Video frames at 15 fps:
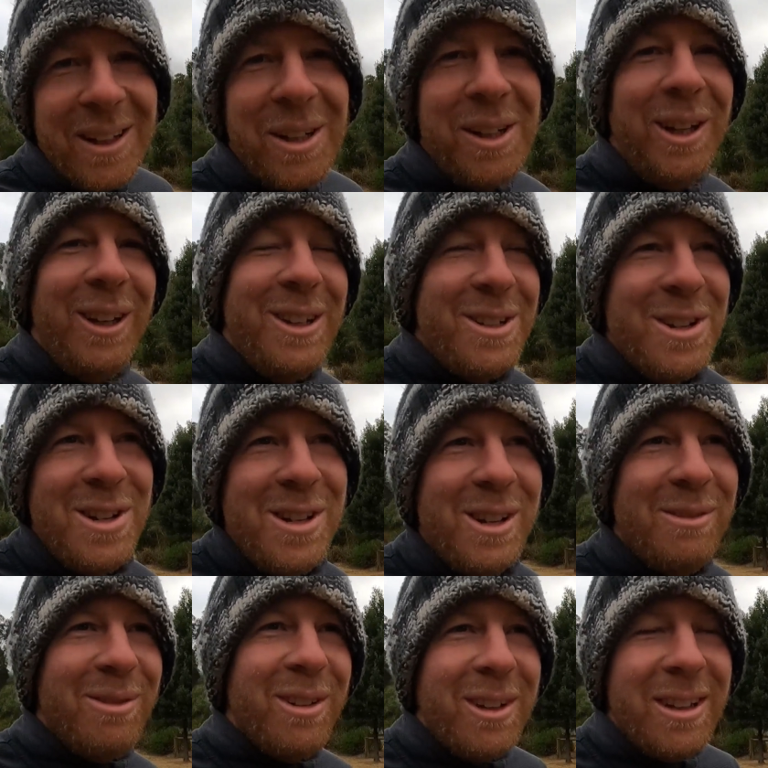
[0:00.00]
you
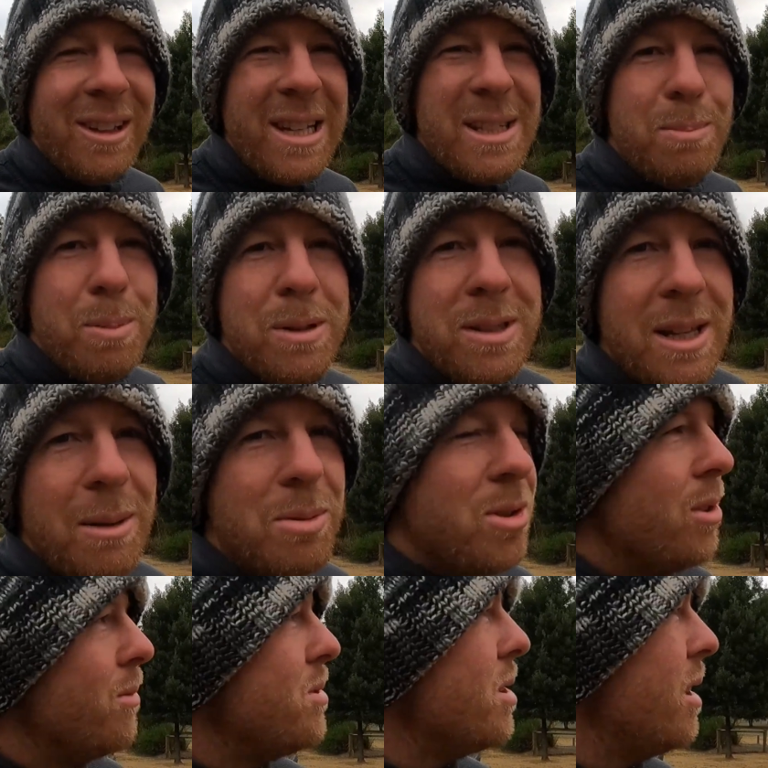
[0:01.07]
have less
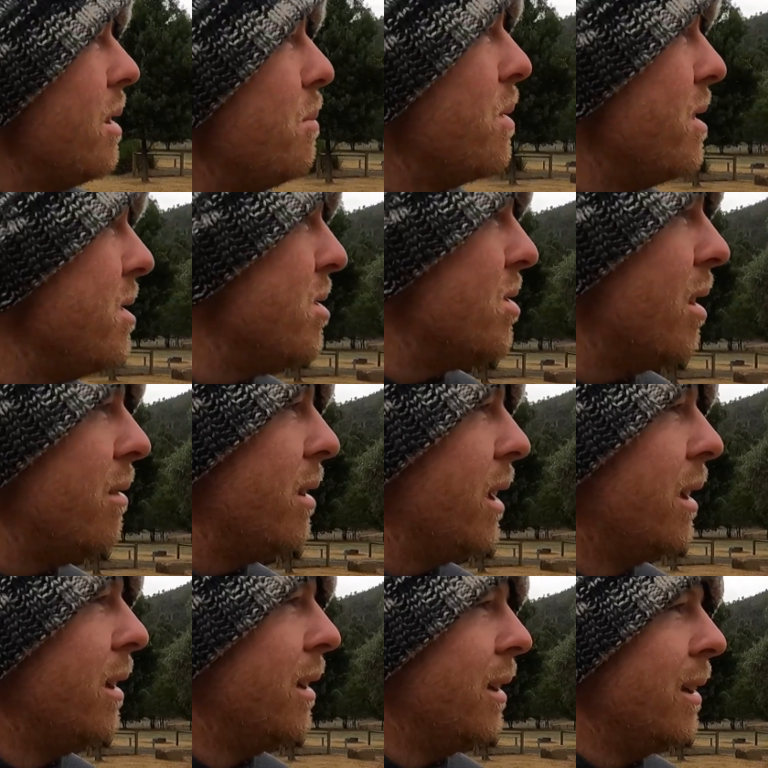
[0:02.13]
perception of time when you're
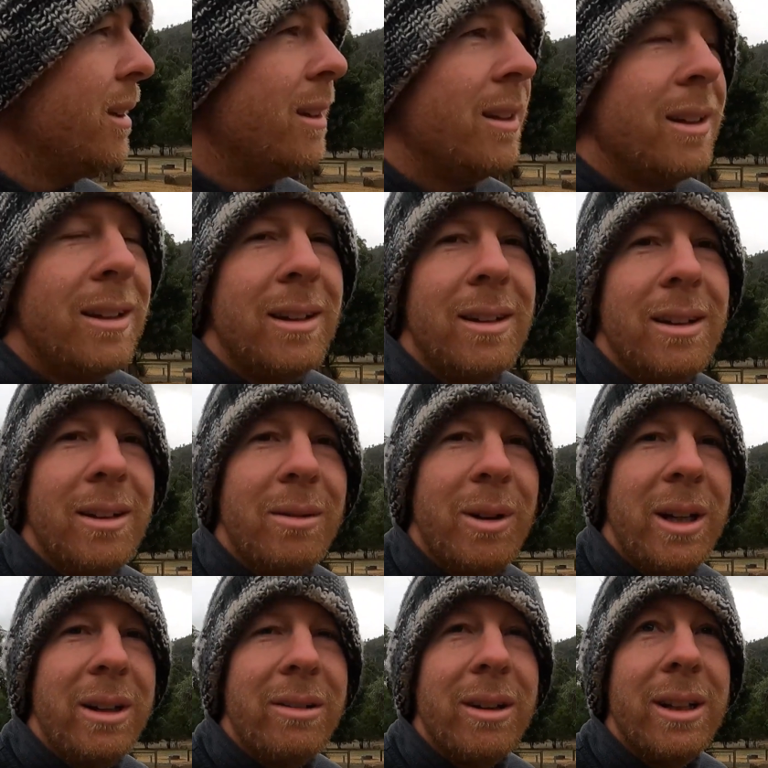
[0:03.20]
travelling.
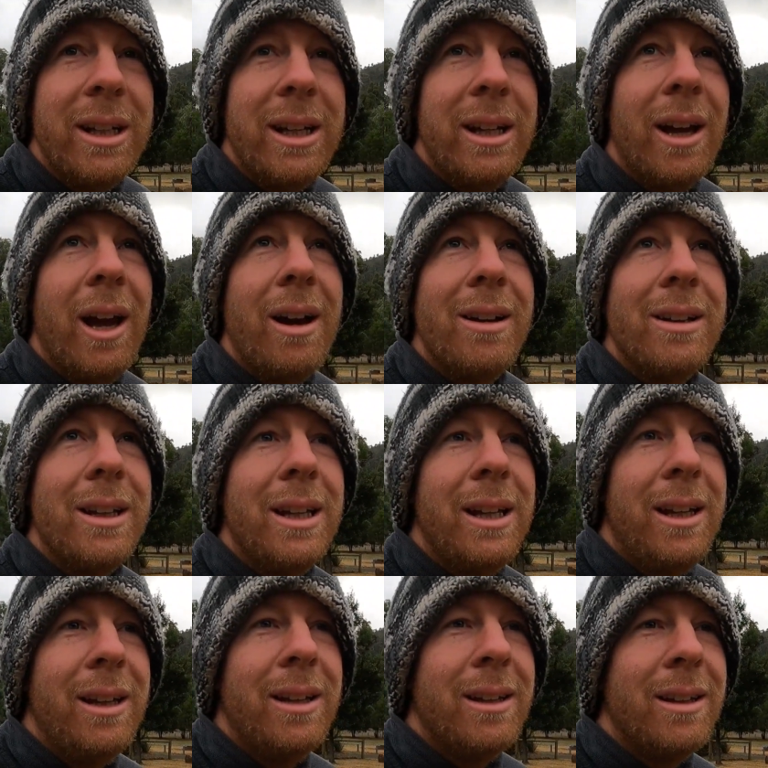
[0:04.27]
We really
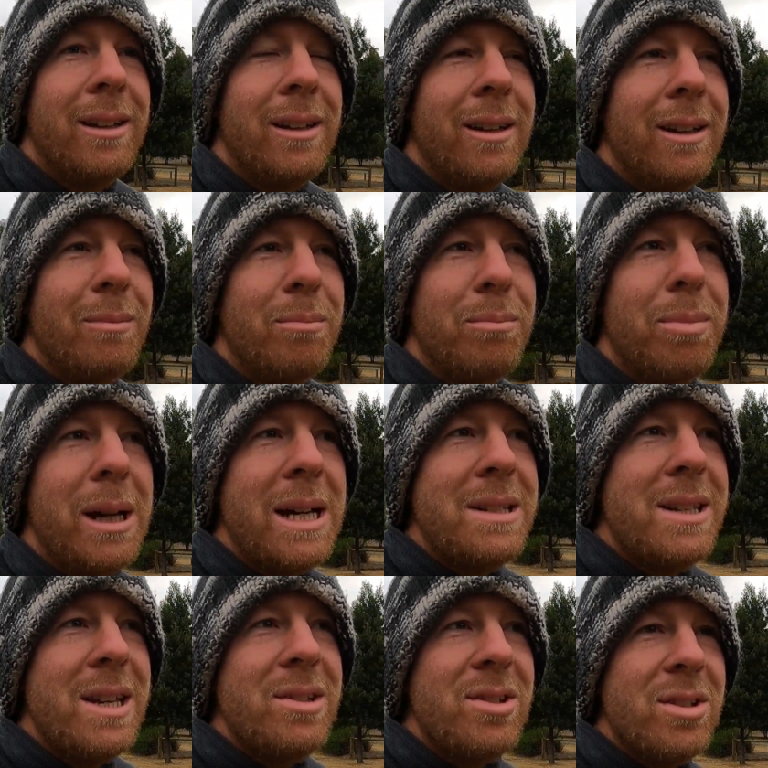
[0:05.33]
only pay
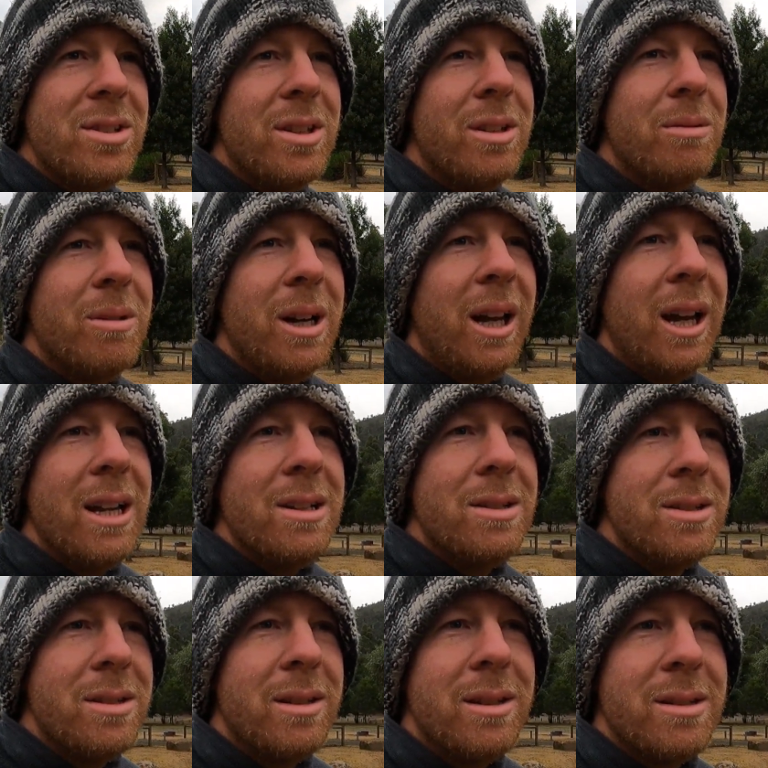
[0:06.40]
attention to the
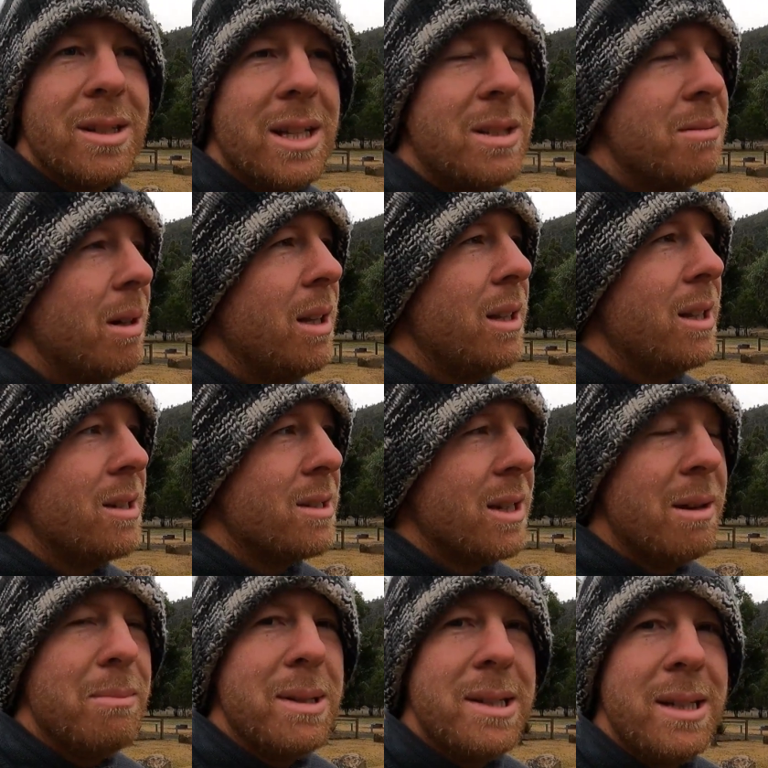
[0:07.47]
weekends because that's when things
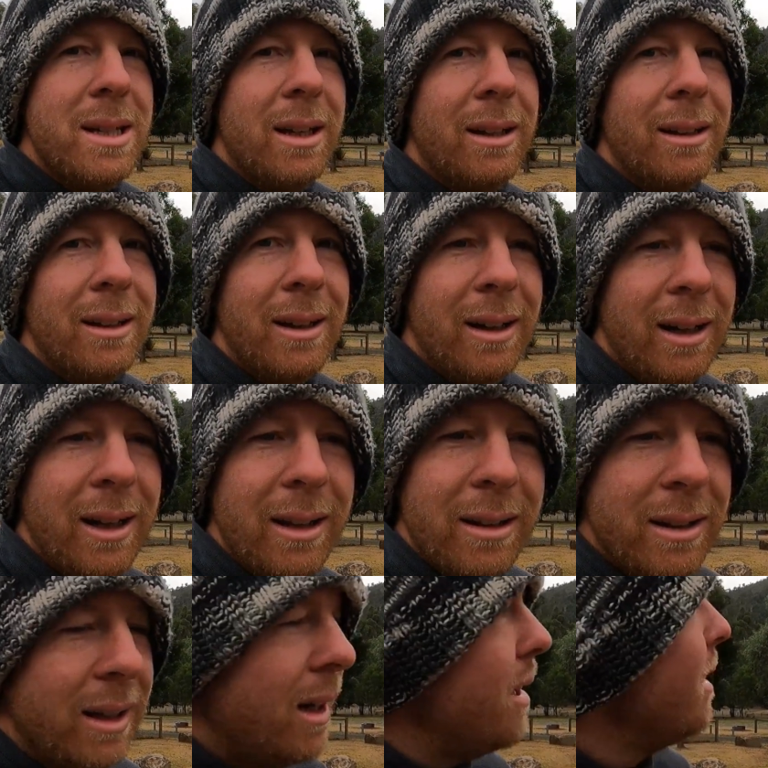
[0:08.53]
get busy, and other
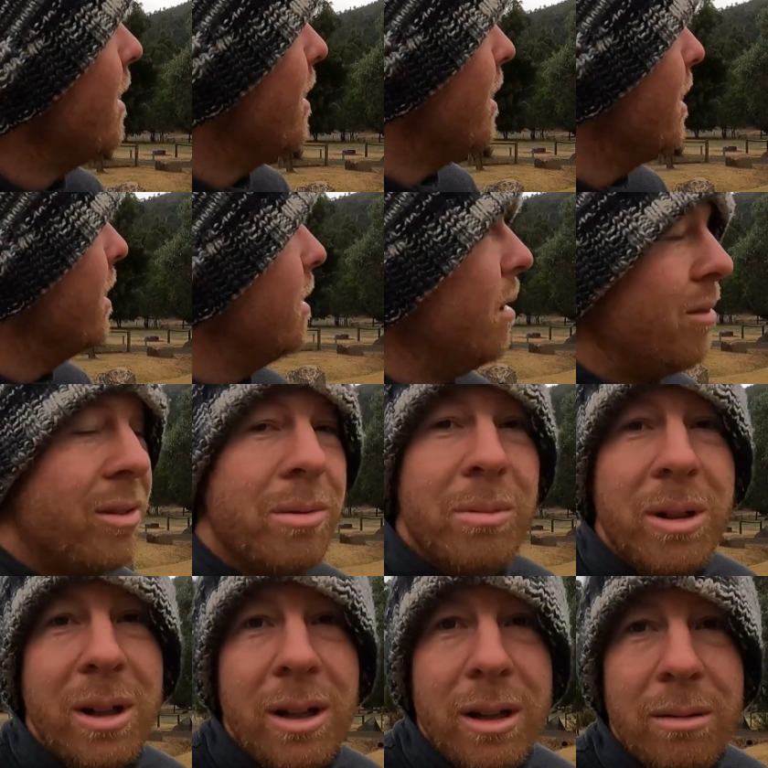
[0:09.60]
than that, often
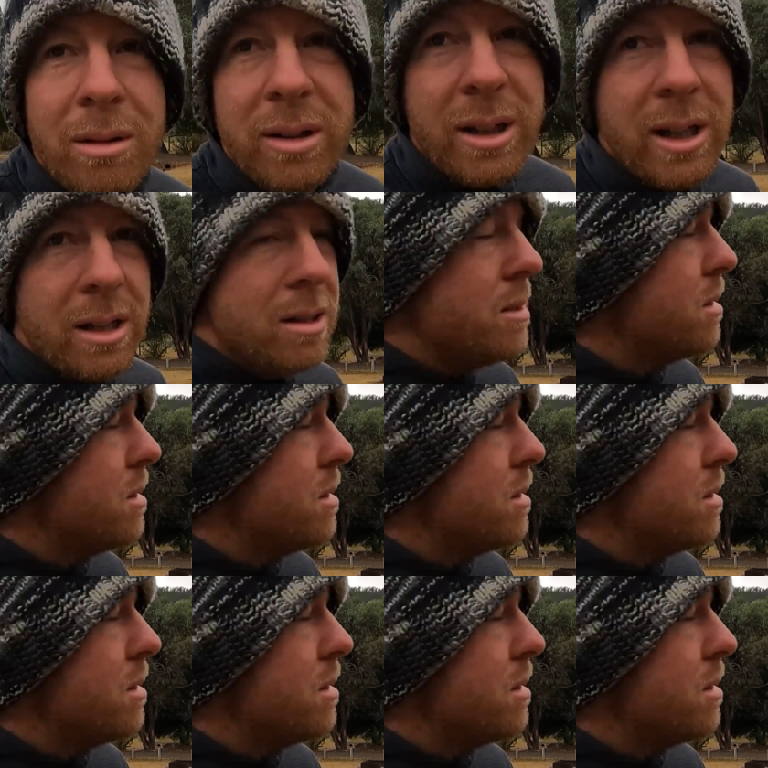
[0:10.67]
we don't know what day it